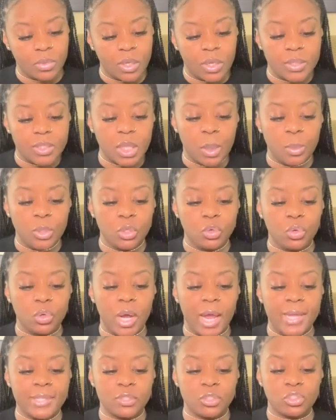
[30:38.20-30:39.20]
some of you
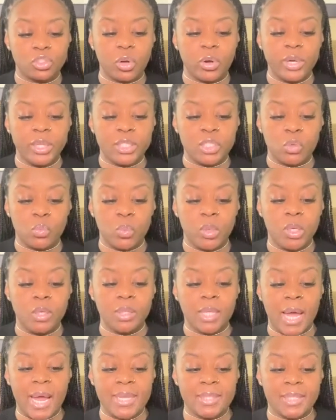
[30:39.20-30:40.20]
guys are starting to
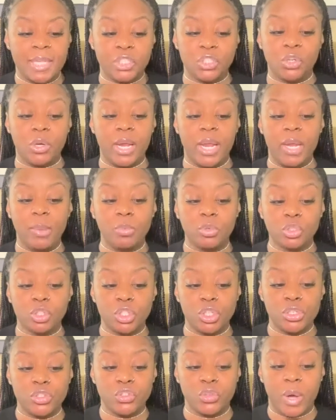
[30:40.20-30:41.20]
realize that you're able to
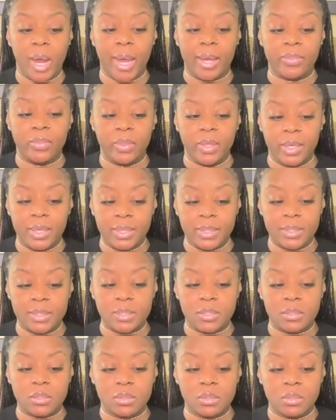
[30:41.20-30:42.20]
attract things.
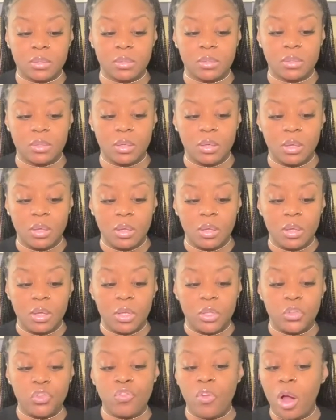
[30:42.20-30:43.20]

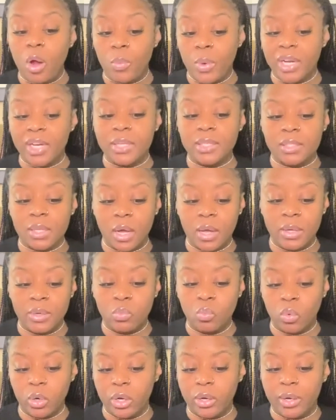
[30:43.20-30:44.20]
You've already done
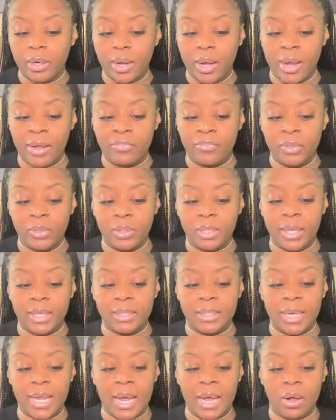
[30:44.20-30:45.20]
work, I feel like
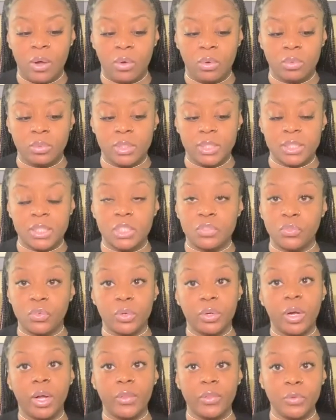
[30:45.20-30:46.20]
now. This is
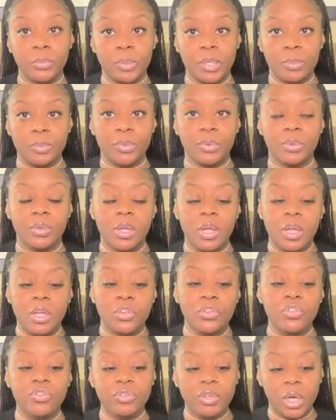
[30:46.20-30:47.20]
for other people.
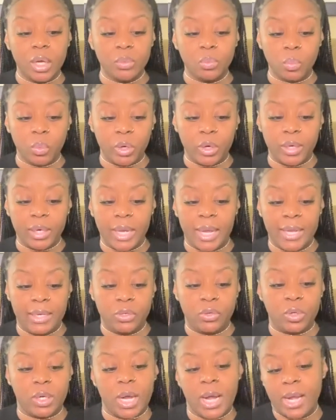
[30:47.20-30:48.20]
You've done work and
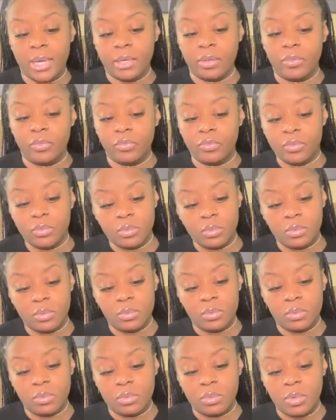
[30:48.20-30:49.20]
you're kind of
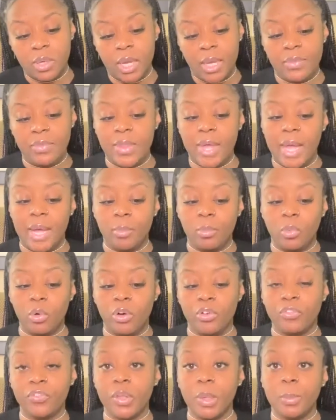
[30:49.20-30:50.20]
in that more
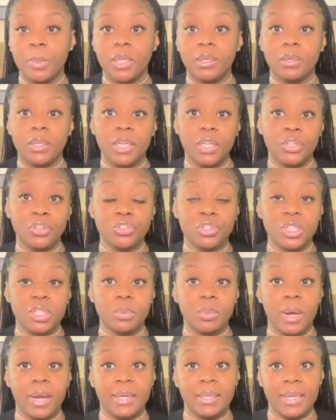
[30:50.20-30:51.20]
feminine energy
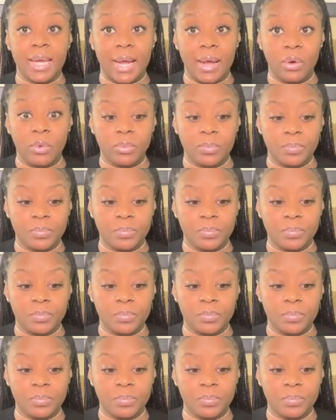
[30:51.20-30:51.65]
right now.